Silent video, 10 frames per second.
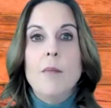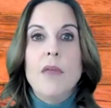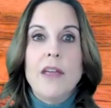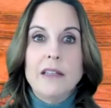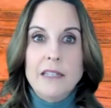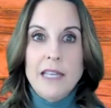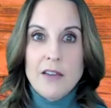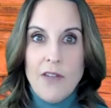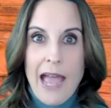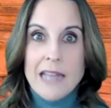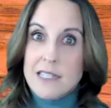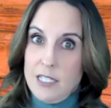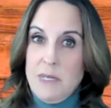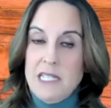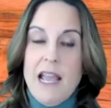They live at
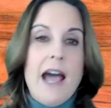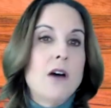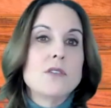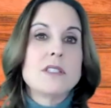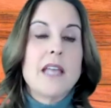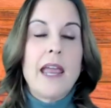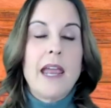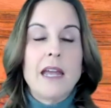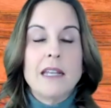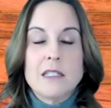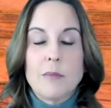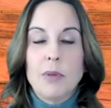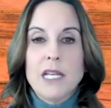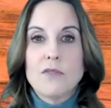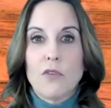Dismas House, and it's a
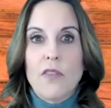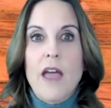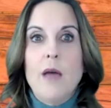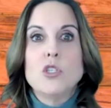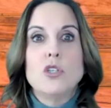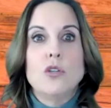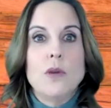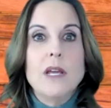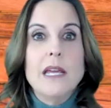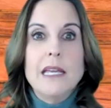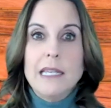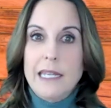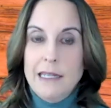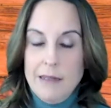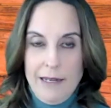place for them to
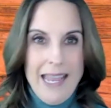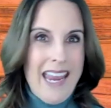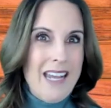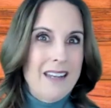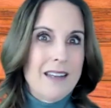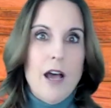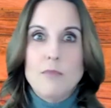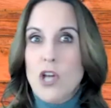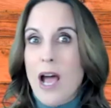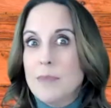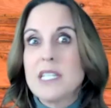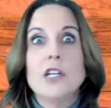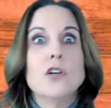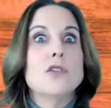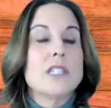gain job
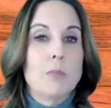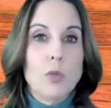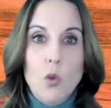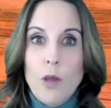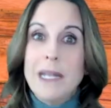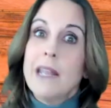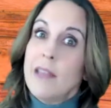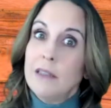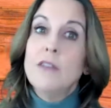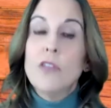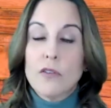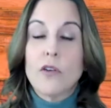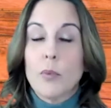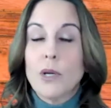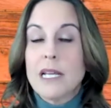skills, employment, and they live there for
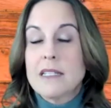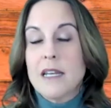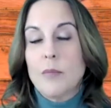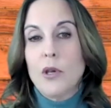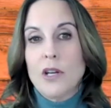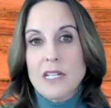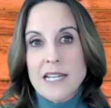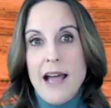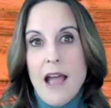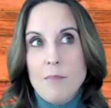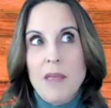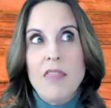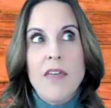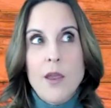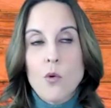a pretty extended period of time. But
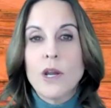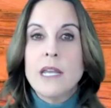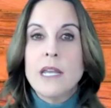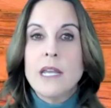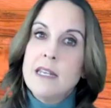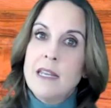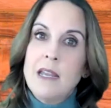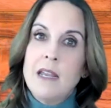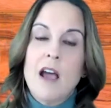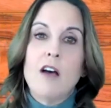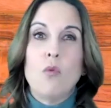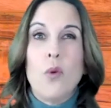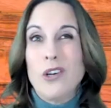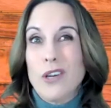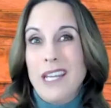they were in need of
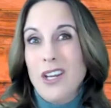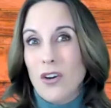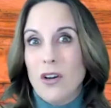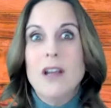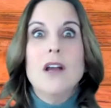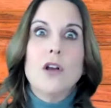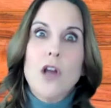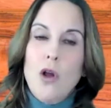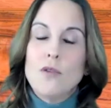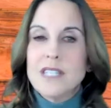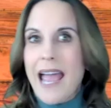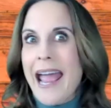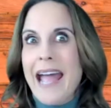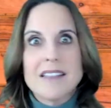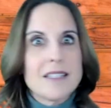winter gear, coats,
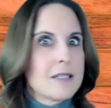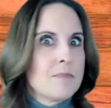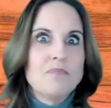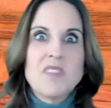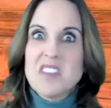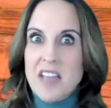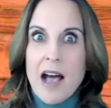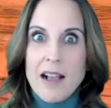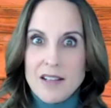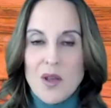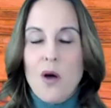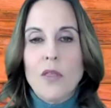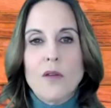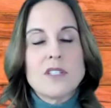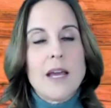hats, socks, all
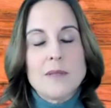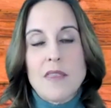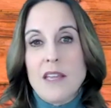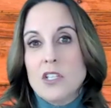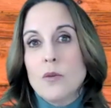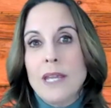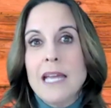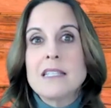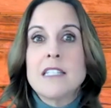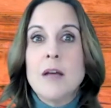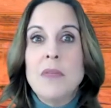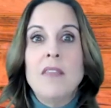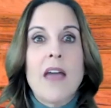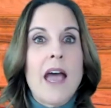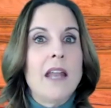those types of things. So again,
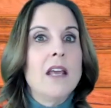something that